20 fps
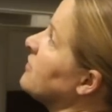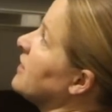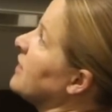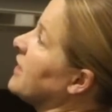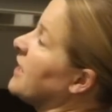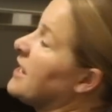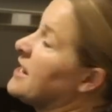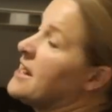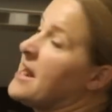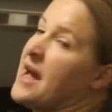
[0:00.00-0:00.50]
that
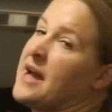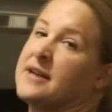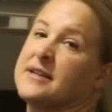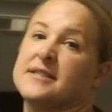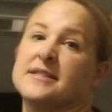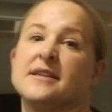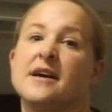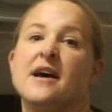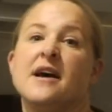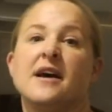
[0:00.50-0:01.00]

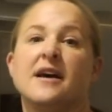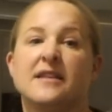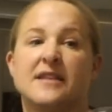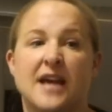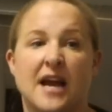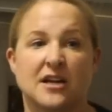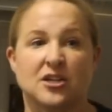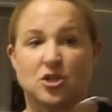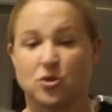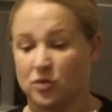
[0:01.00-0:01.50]
connects the
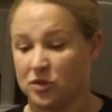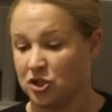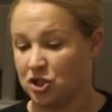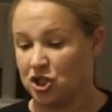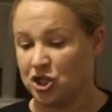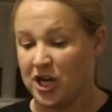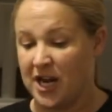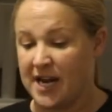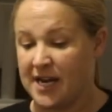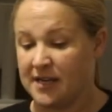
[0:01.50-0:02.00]
actual
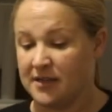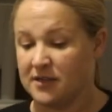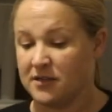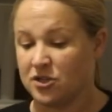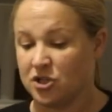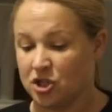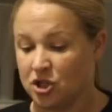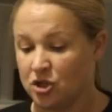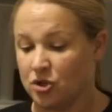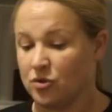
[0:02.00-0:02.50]
chain
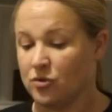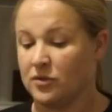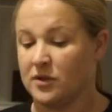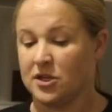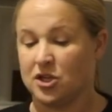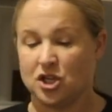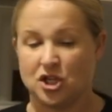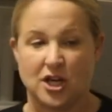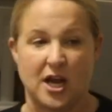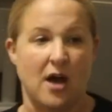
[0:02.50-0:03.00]
to the
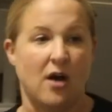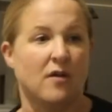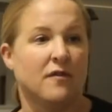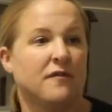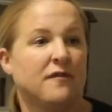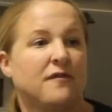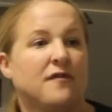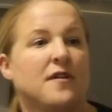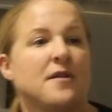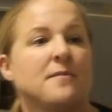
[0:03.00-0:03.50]

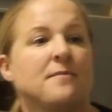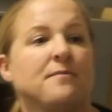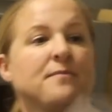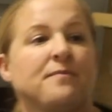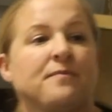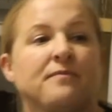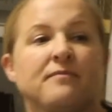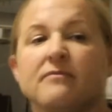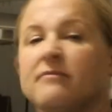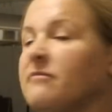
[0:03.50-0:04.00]
shelf.
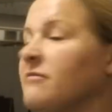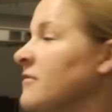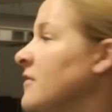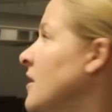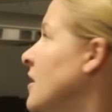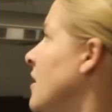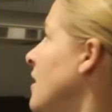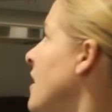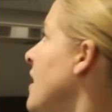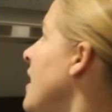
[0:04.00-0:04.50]

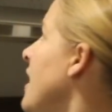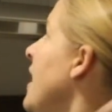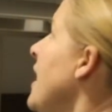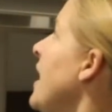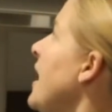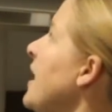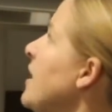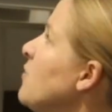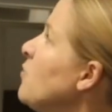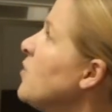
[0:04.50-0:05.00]

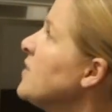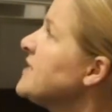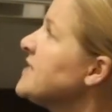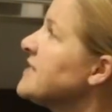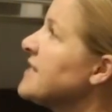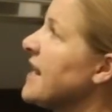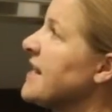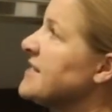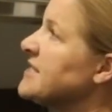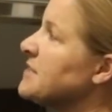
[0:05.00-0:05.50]
And what's
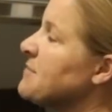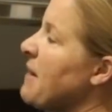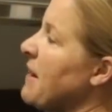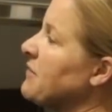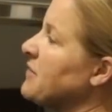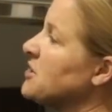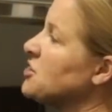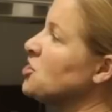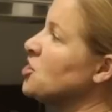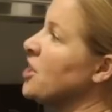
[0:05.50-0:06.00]
nice
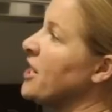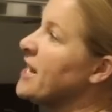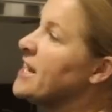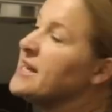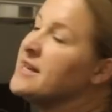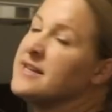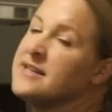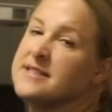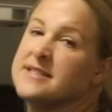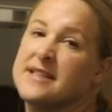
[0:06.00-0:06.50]
about the
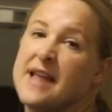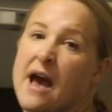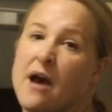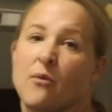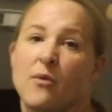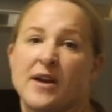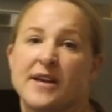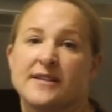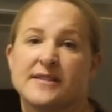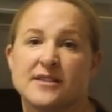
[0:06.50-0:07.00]
chain is that
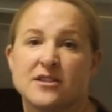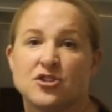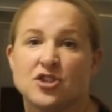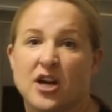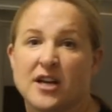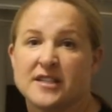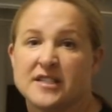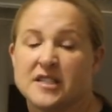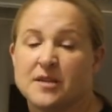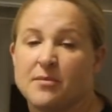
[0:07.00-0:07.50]
way it's
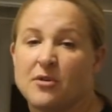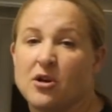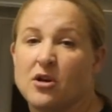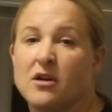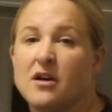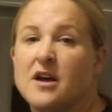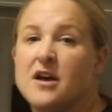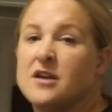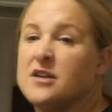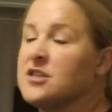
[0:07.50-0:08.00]

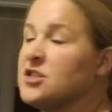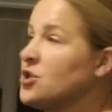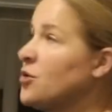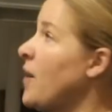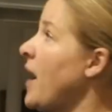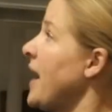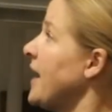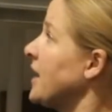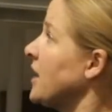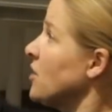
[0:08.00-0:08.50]
adjustable, so
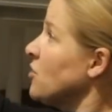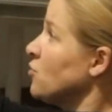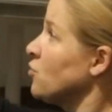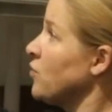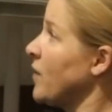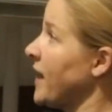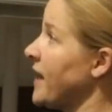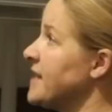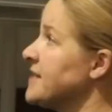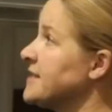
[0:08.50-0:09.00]
I can
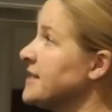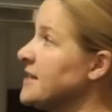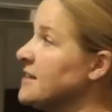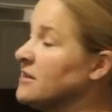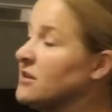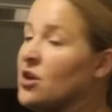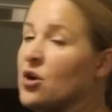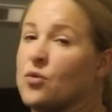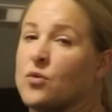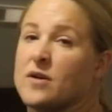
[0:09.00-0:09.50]
raise
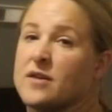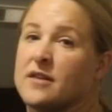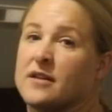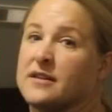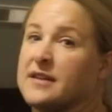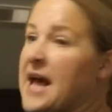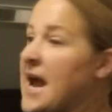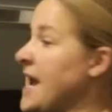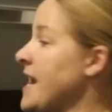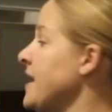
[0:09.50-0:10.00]
and lower the
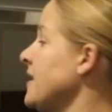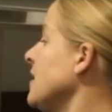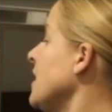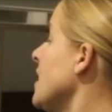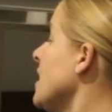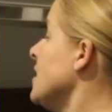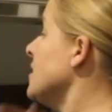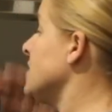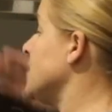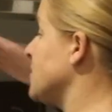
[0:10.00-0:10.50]
light.
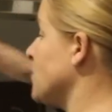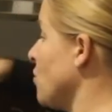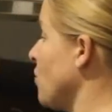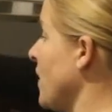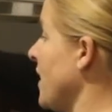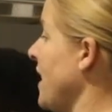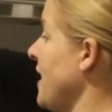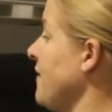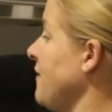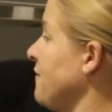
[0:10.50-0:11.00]
So
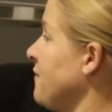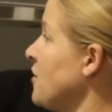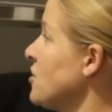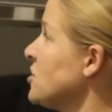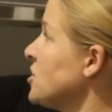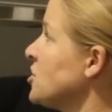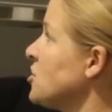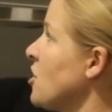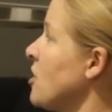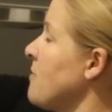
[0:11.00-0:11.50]
when I
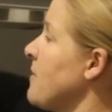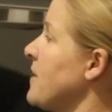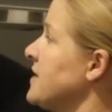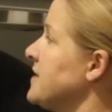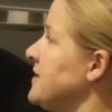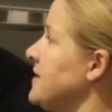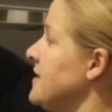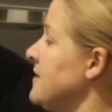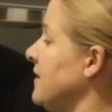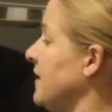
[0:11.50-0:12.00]
first start my
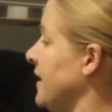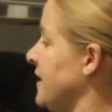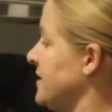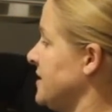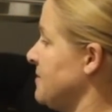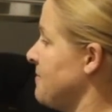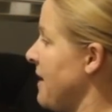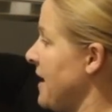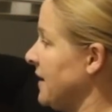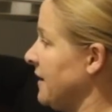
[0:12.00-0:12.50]

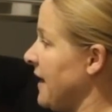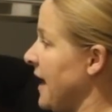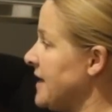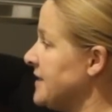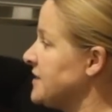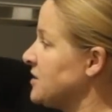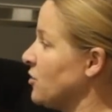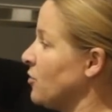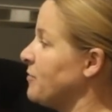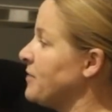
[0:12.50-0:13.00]
seedlings, my
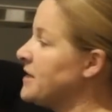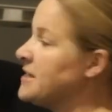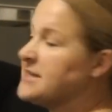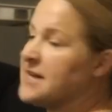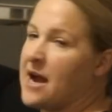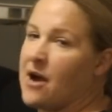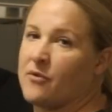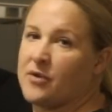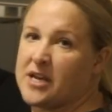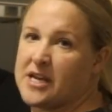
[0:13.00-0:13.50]
lights will be
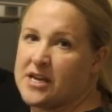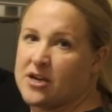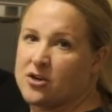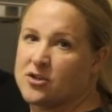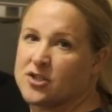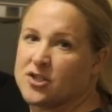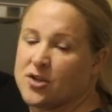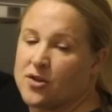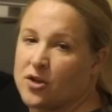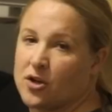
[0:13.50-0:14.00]
down here,
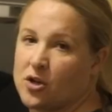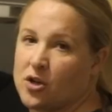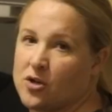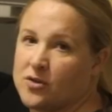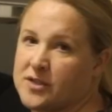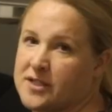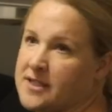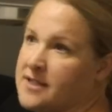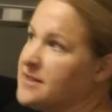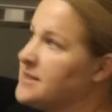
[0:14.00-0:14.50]
so they're
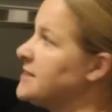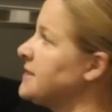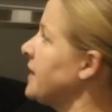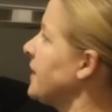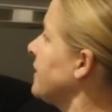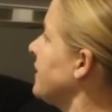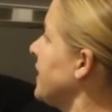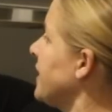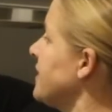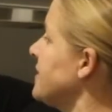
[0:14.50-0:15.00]
close to the
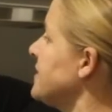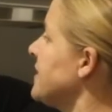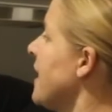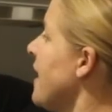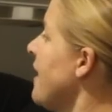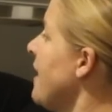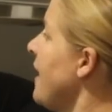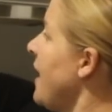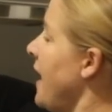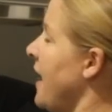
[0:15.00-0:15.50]
seedlings.
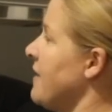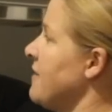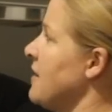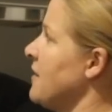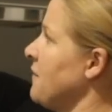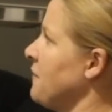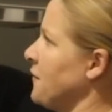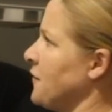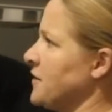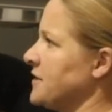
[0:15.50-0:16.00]
And
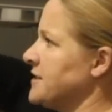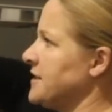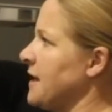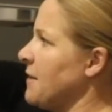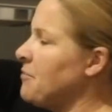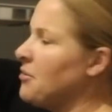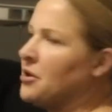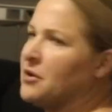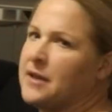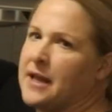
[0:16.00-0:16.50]
then, for
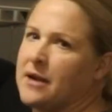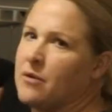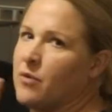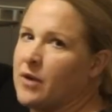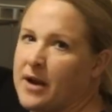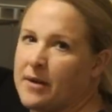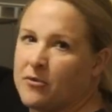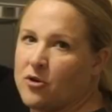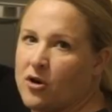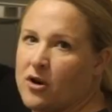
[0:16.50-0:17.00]
example, like
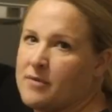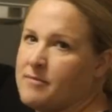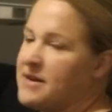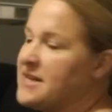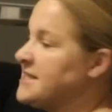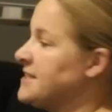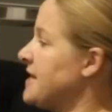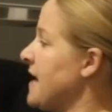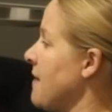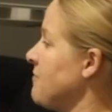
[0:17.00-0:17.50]
when I'm growing my
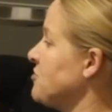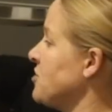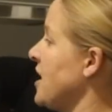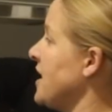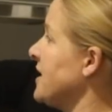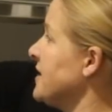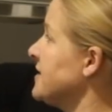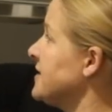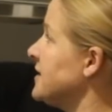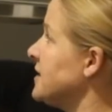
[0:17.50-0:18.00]

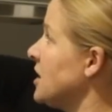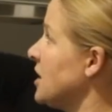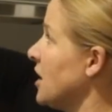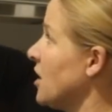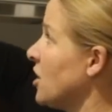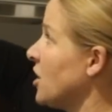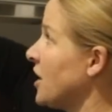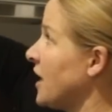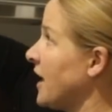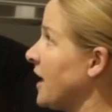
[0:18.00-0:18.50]
snapdragons,
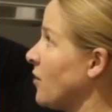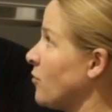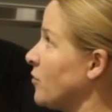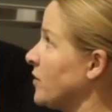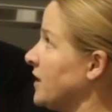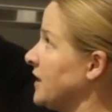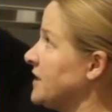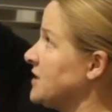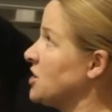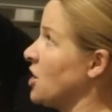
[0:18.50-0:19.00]
they're going to get
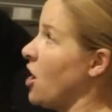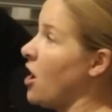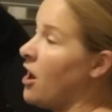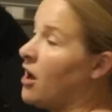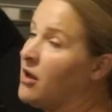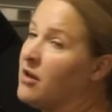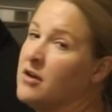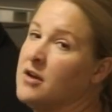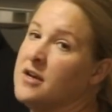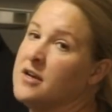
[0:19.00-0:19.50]
really
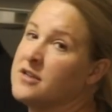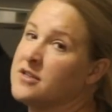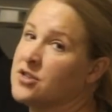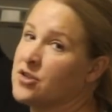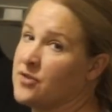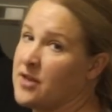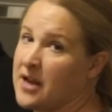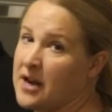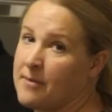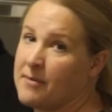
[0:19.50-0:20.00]
tall. So
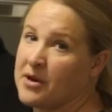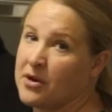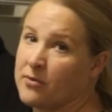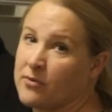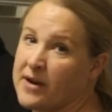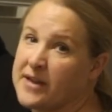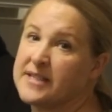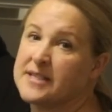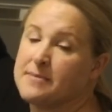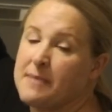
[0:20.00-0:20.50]
then I'm going to
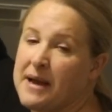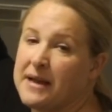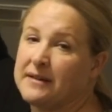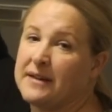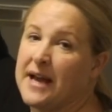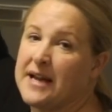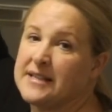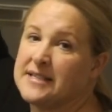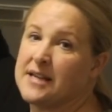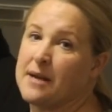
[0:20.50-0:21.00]
raise my
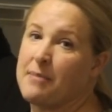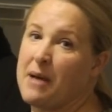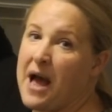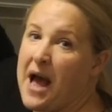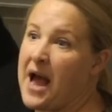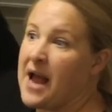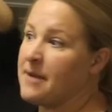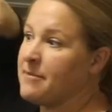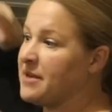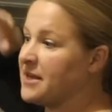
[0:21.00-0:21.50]
lights up
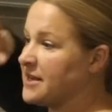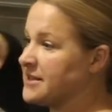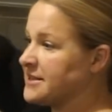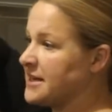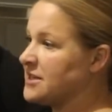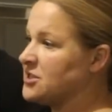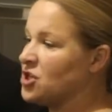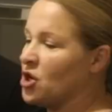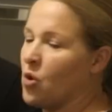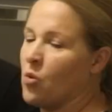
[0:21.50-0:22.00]
high because
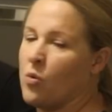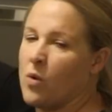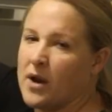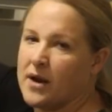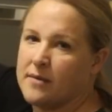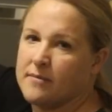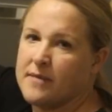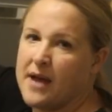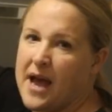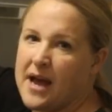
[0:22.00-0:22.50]
I don't want
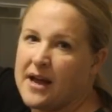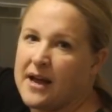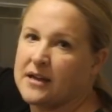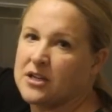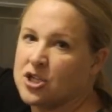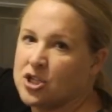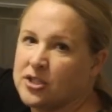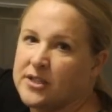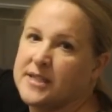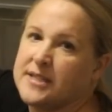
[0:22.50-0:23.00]
them
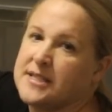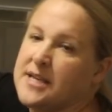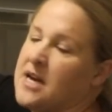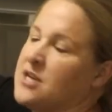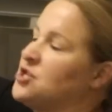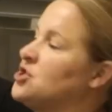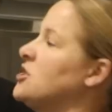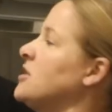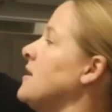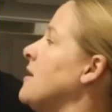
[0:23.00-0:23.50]
actually
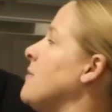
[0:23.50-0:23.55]
touching